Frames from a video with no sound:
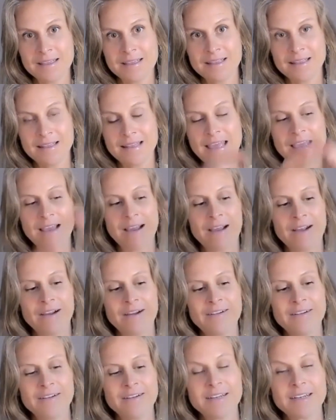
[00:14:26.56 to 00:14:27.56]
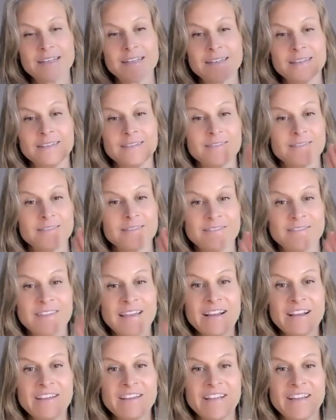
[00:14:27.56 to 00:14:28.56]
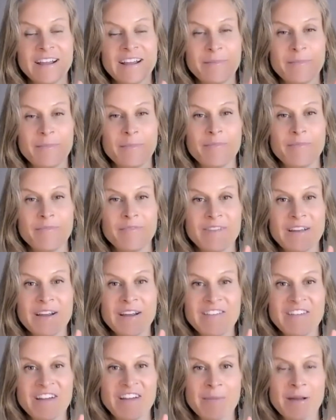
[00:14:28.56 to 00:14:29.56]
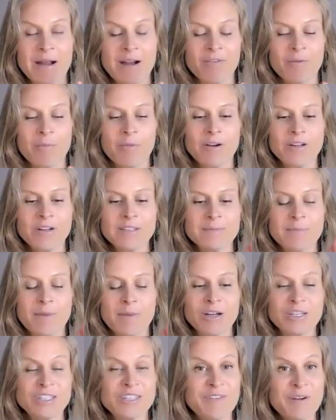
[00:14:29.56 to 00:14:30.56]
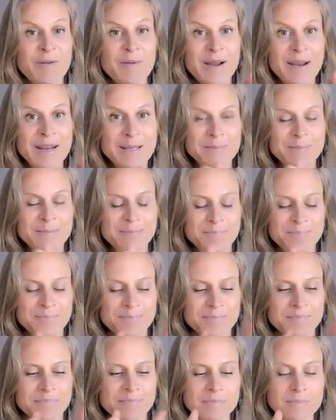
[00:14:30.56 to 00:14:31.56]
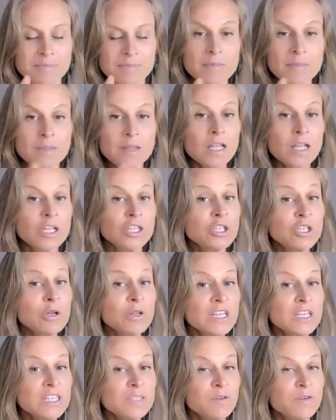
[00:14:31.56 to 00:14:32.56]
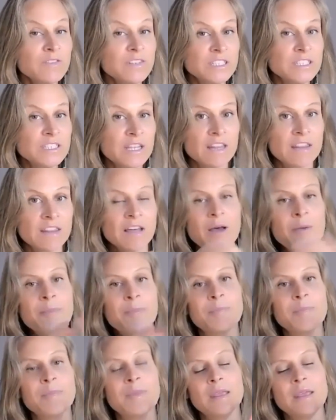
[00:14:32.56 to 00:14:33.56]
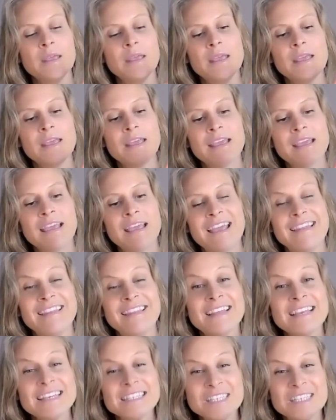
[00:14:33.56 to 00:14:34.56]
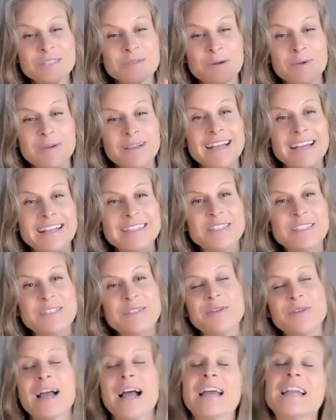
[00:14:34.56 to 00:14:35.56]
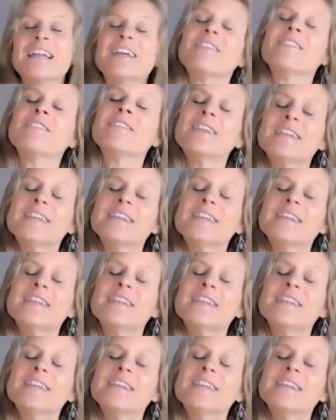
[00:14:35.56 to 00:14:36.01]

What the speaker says: They are very, very, very, very powerful parts of our body. So let's move into the thumb. And this is where we get to kind of